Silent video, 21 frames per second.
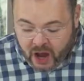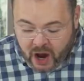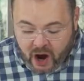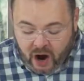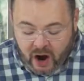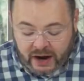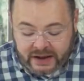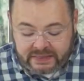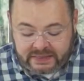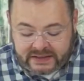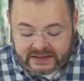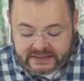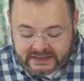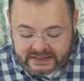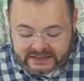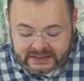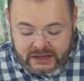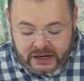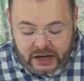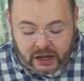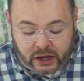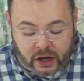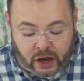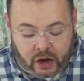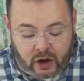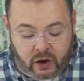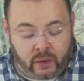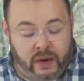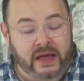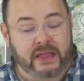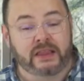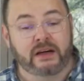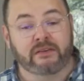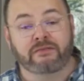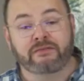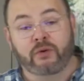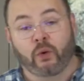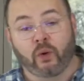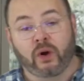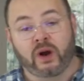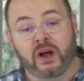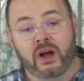All right, this is gonna go in the
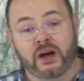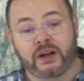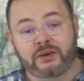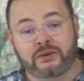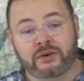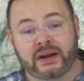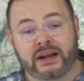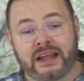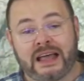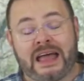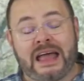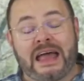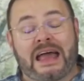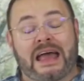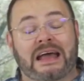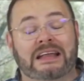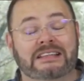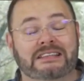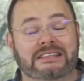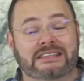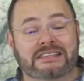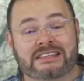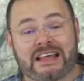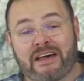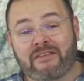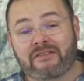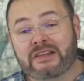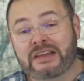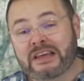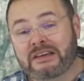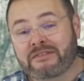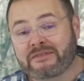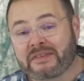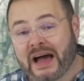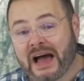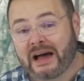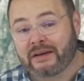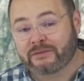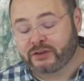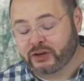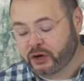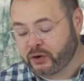
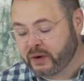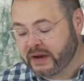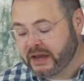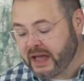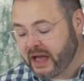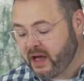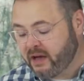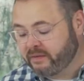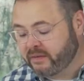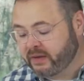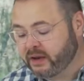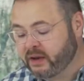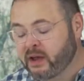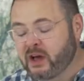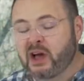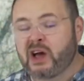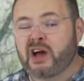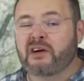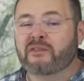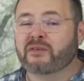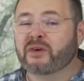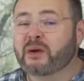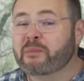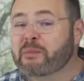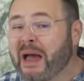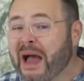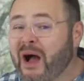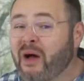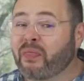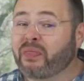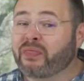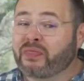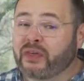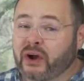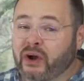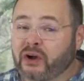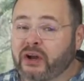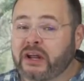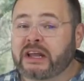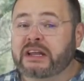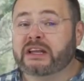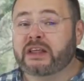475 degree oven for about
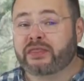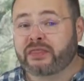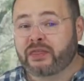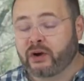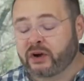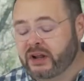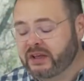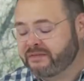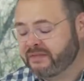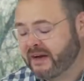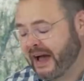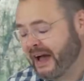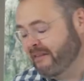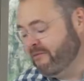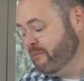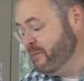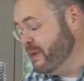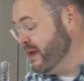30 to 35